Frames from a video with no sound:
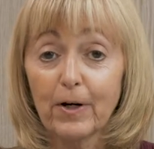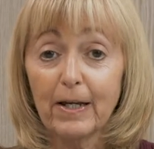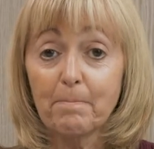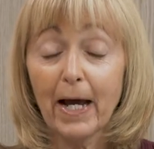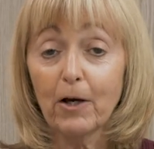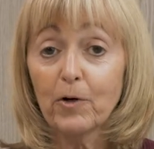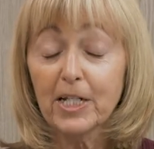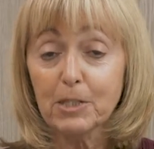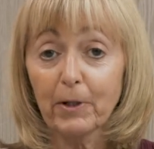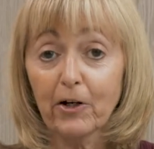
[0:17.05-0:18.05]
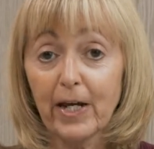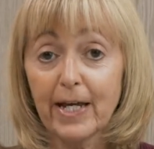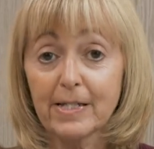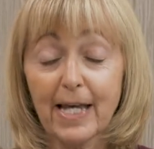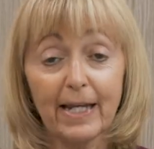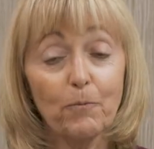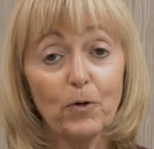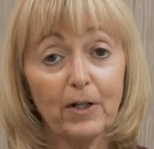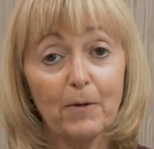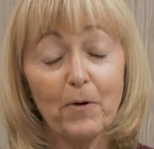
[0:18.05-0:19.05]
in my own experience and in
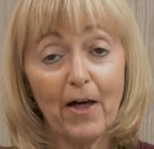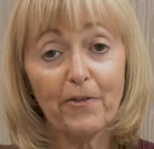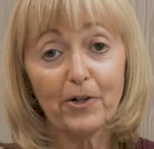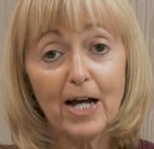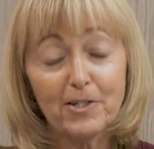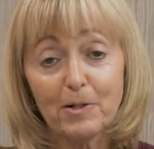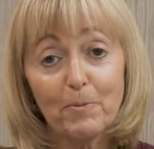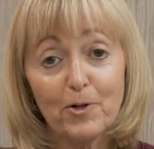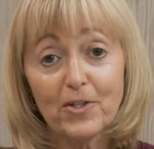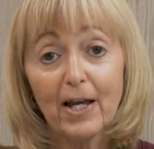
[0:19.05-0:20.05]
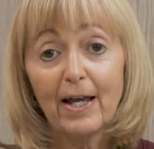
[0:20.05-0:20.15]
working with other customers,